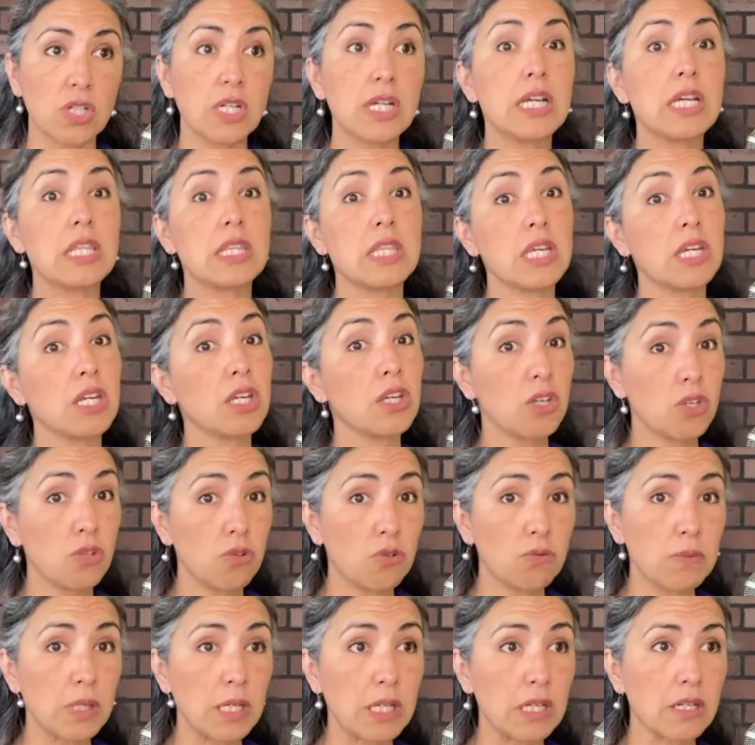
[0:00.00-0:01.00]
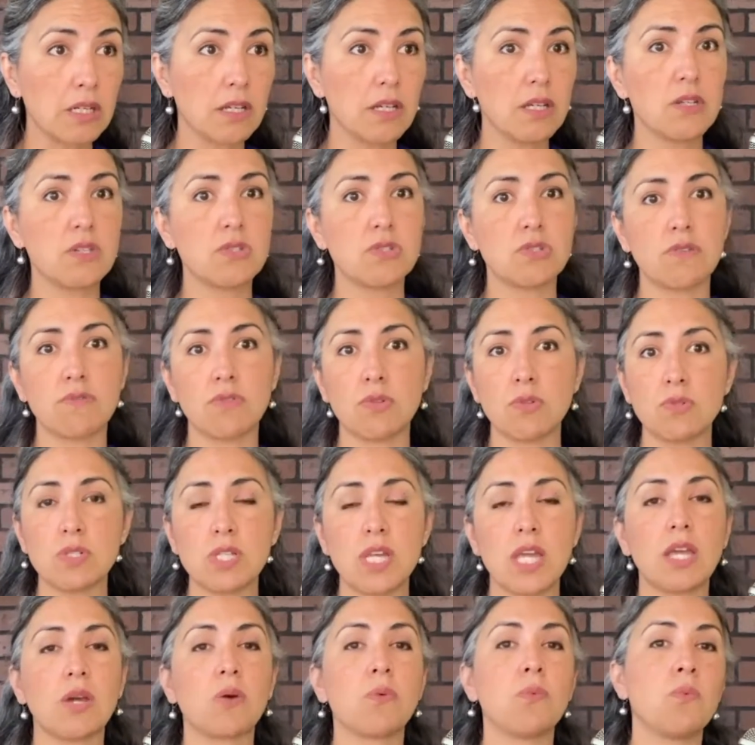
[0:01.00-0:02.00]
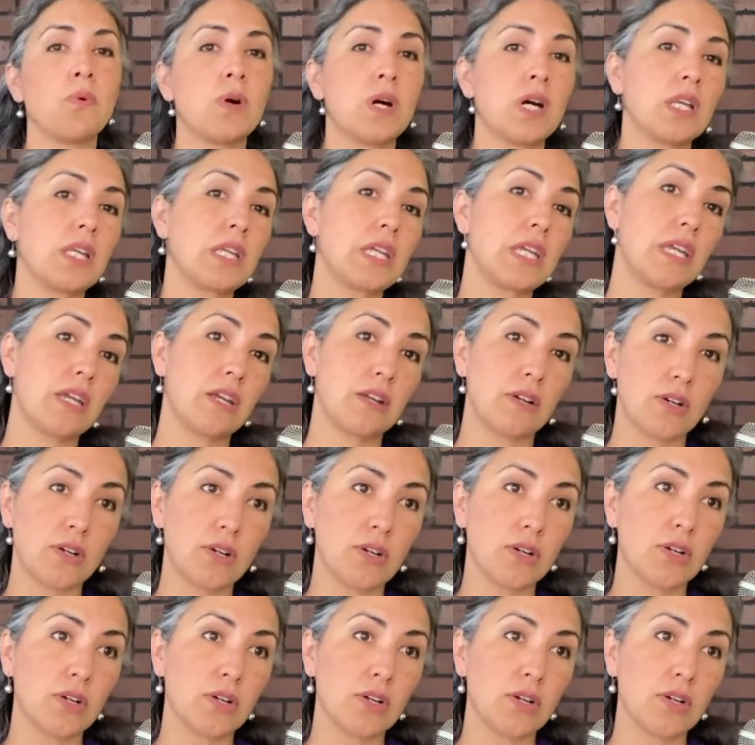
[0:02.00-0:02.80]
than a human. So if you take 1 year